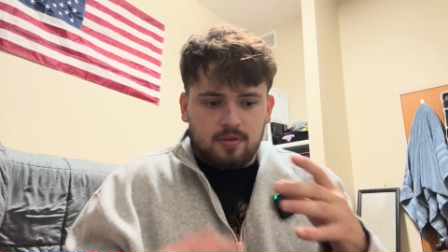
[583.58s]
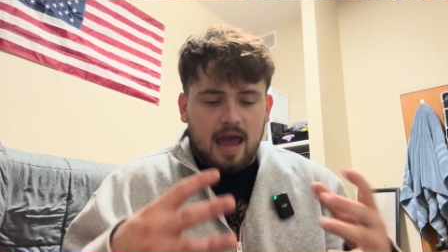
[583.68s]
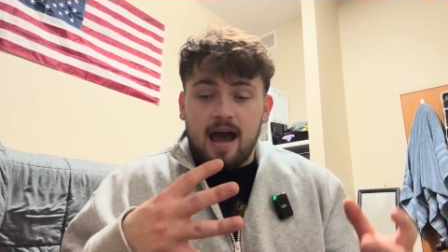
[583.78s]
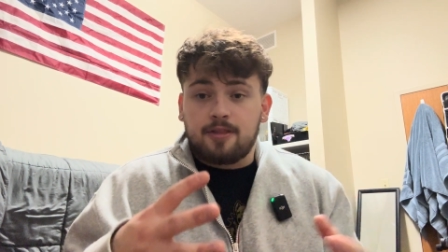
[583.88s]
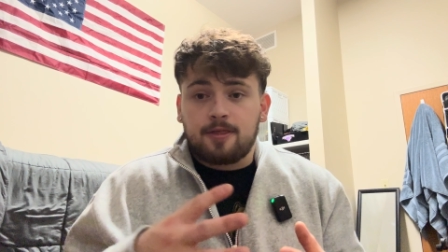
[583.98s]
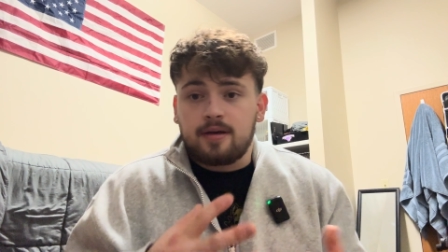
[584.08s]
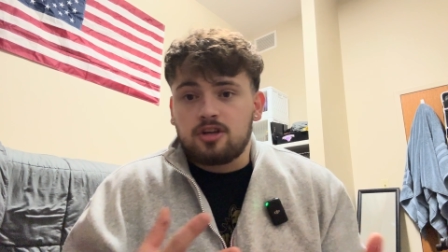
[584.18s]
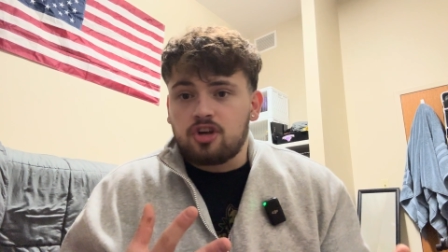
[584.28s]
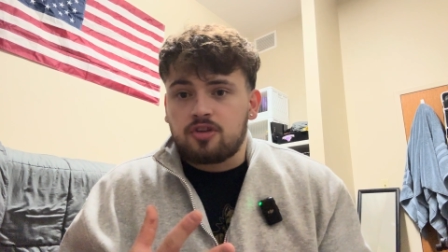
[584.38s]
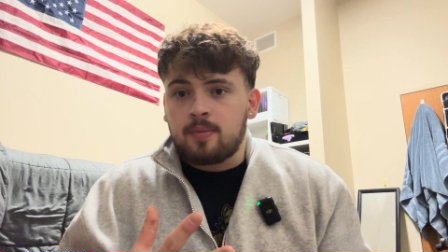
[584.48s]

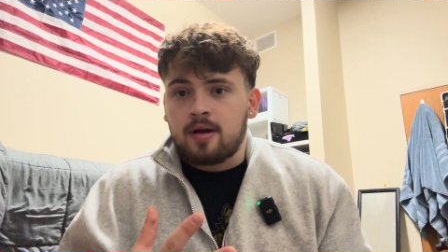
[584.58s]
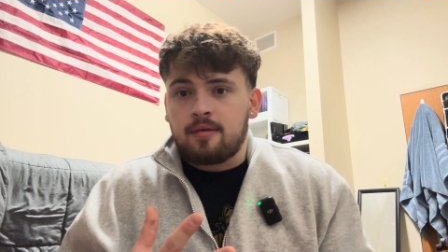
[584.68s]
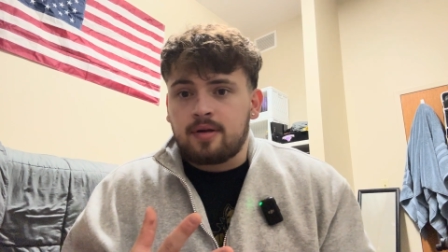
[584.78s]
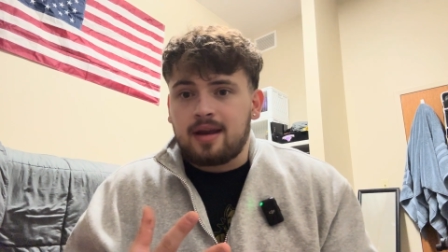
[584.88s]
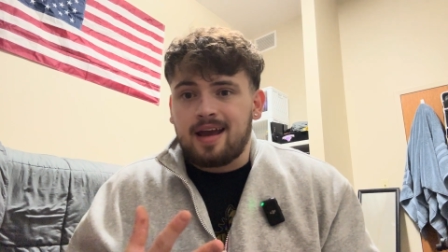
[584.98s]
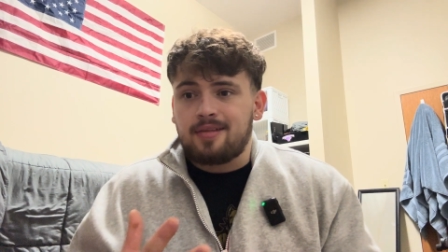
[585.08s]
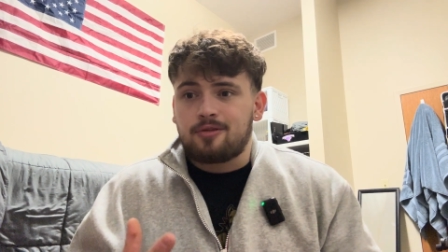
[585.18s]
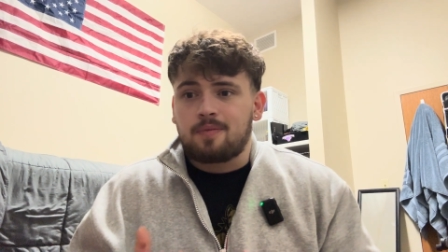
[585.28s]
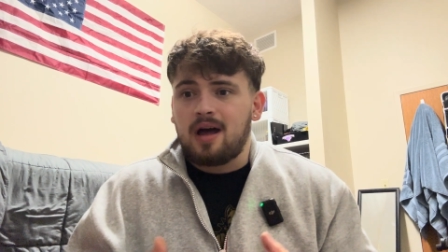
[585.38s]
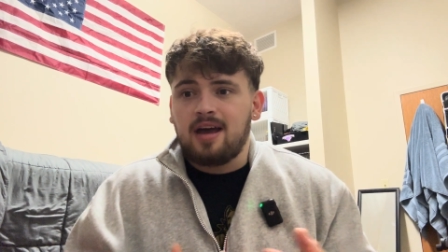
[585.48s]
athlete just about every day, and
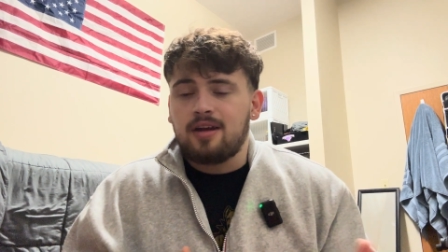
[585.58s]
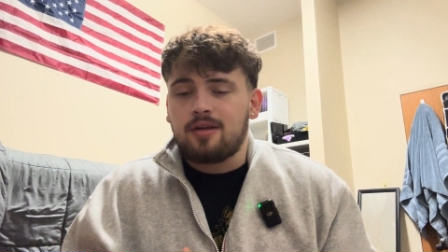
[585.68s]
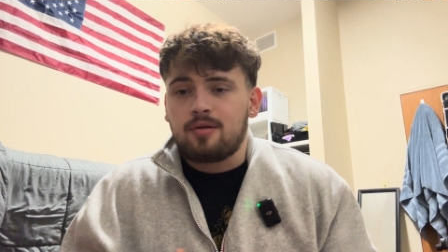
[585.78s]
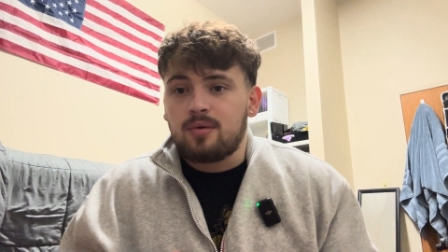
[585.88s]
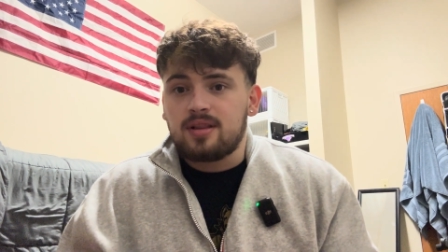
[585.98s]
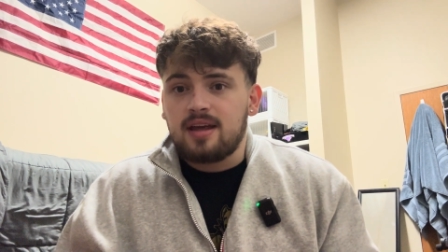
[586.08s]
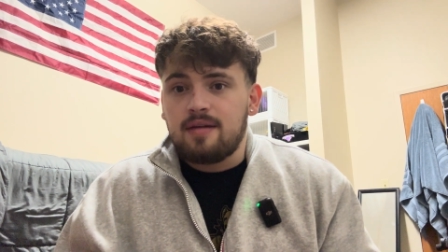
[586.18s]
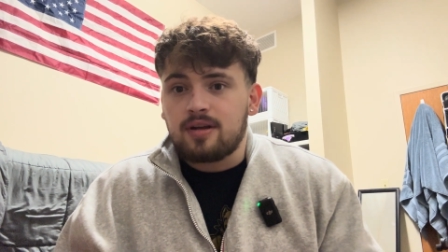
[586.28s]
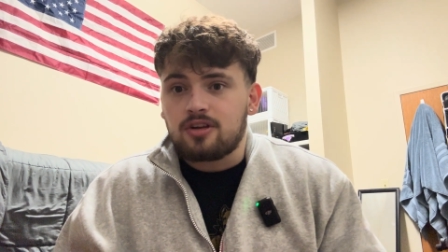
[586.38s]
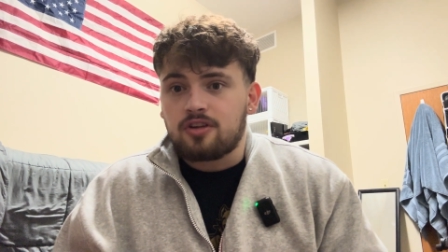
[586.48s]
there's probably another one
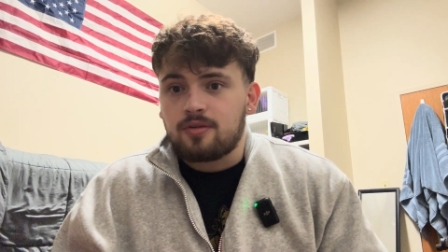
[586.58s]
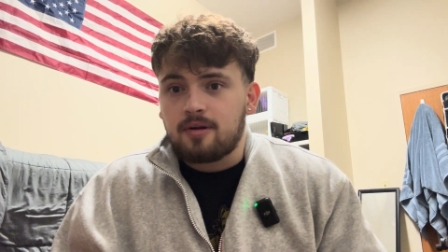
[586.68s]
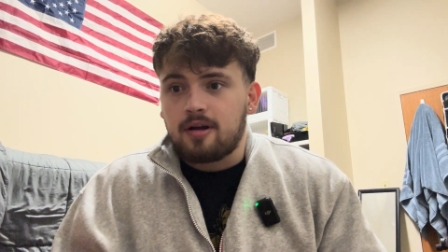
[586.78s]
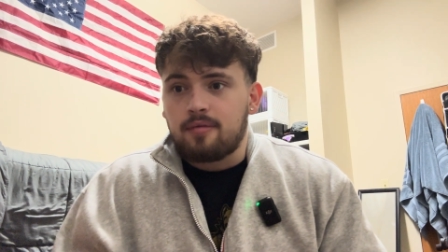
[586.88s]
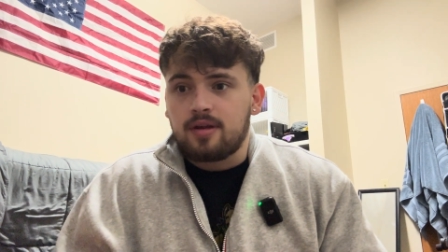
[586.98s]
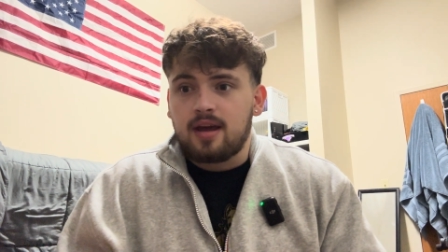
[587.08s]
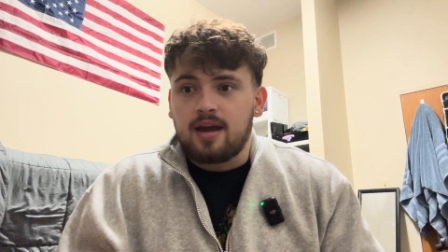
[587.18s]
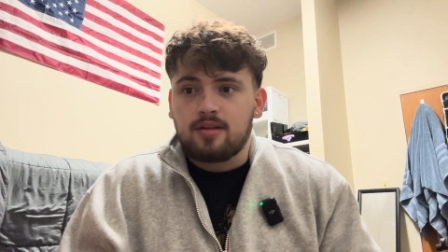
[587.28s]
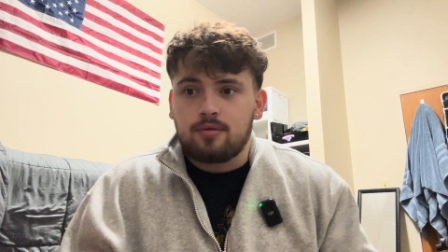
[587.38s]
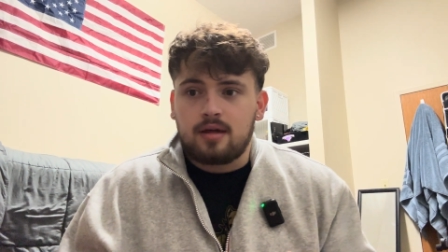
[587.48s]
leaving just about every
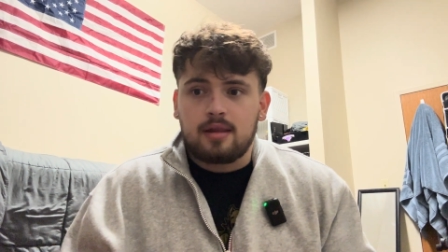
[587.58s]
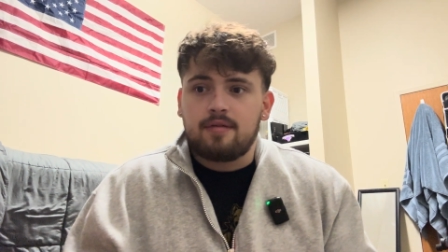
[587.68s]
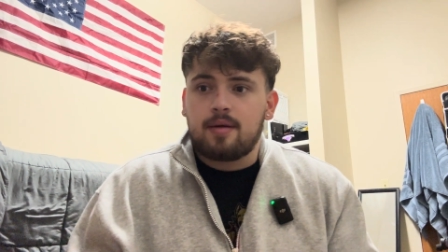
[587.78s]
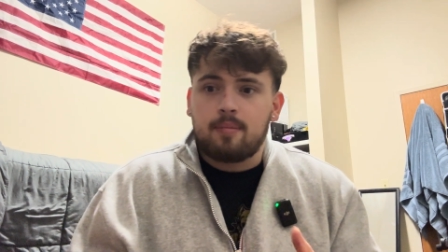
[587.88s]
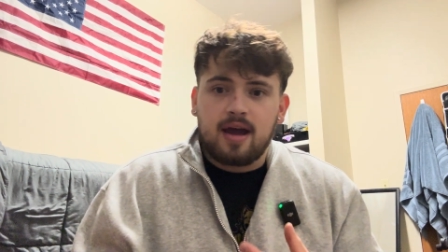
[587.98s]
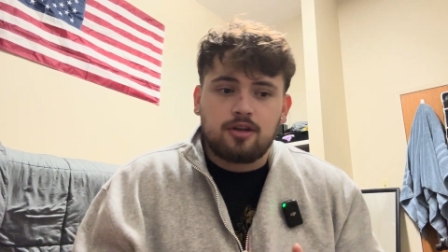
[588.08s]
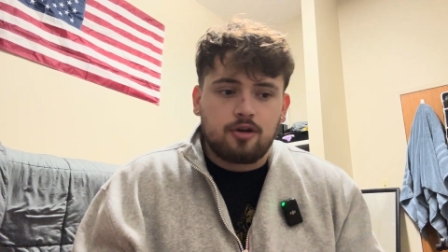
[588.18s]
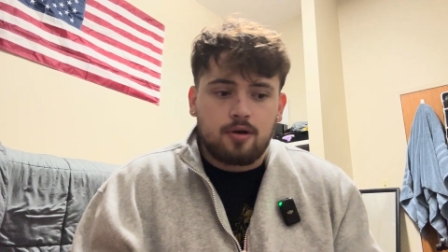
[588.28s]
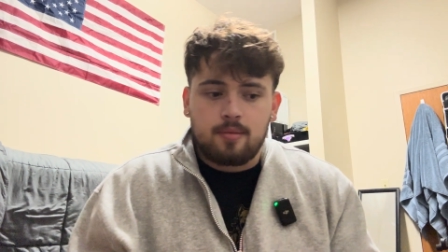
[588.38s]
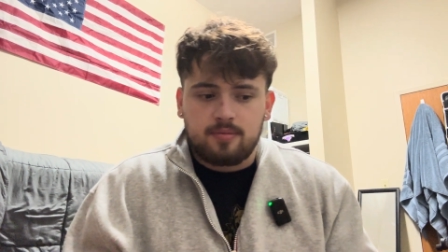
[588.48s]
day. Do they leave on bad
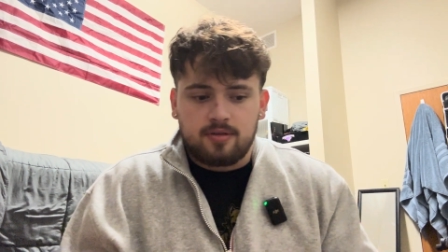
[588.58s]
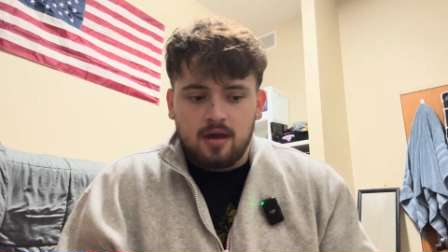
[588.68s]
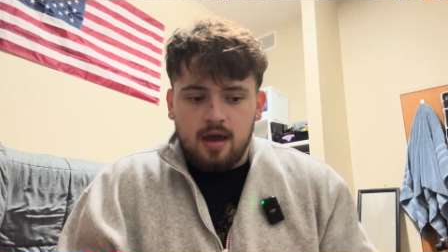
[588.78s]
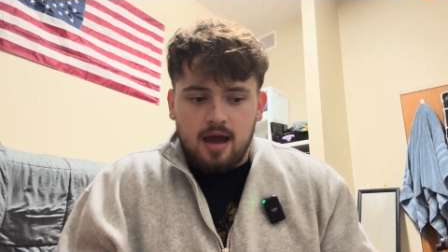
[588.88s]
terms?